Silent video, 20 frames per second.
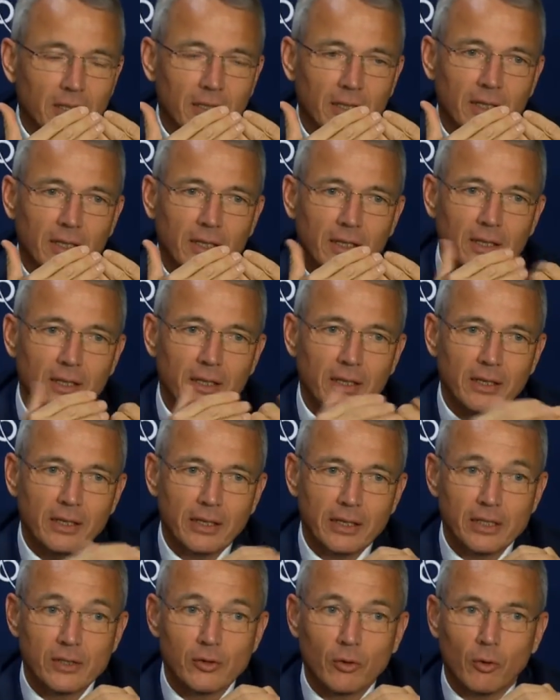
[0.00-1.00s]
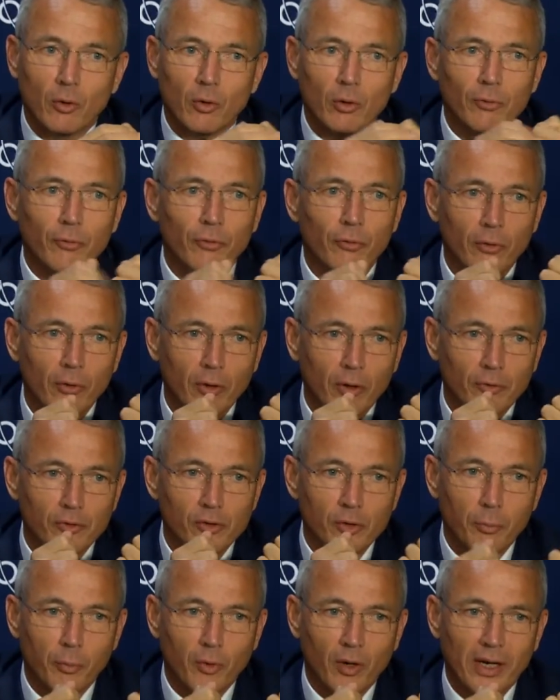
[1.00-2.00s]
Uh, it's all full of
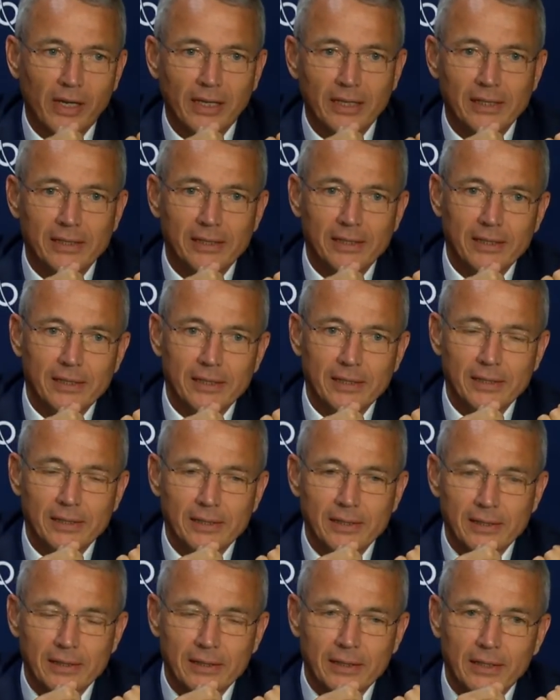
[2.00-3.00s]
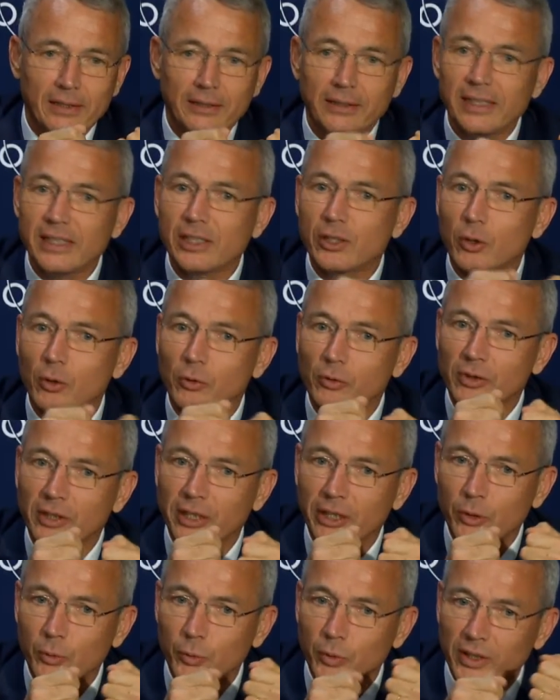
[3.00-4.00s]
surprises, uh,
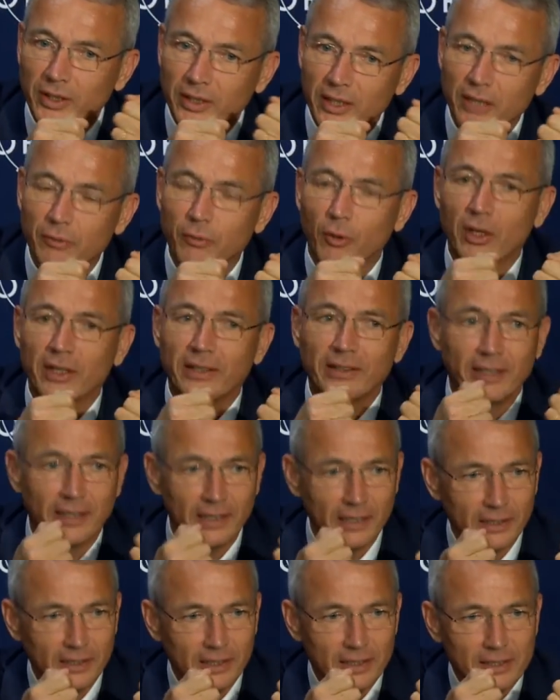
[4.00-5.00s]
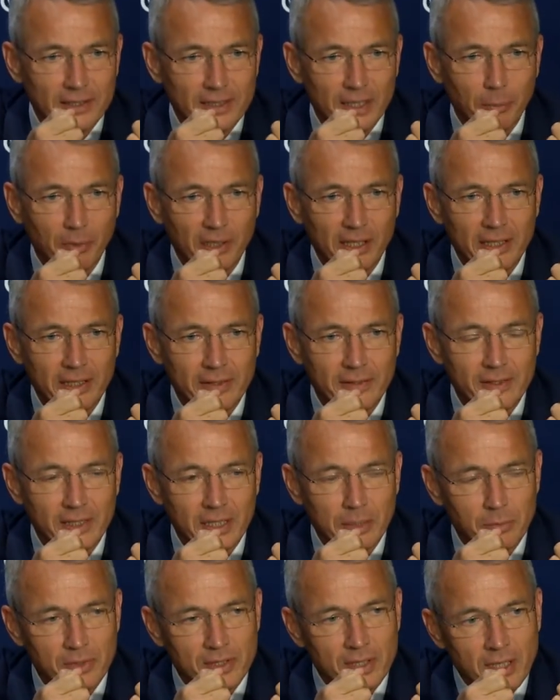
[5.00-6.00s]
discontinuity, volatility is some key
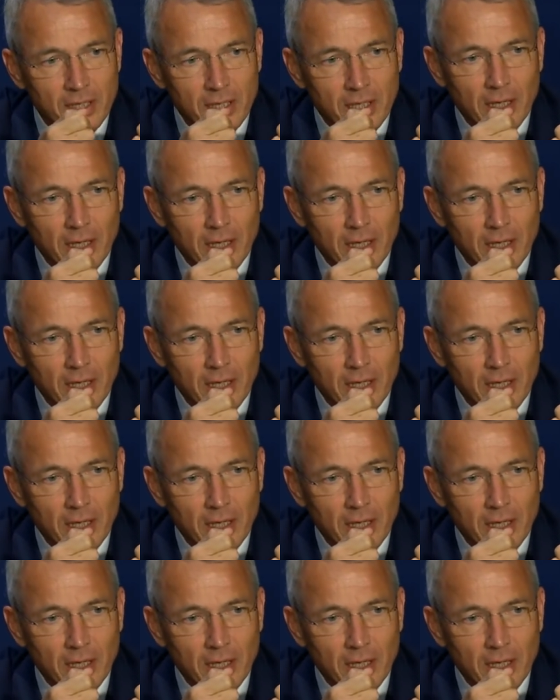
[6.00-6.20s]
themes.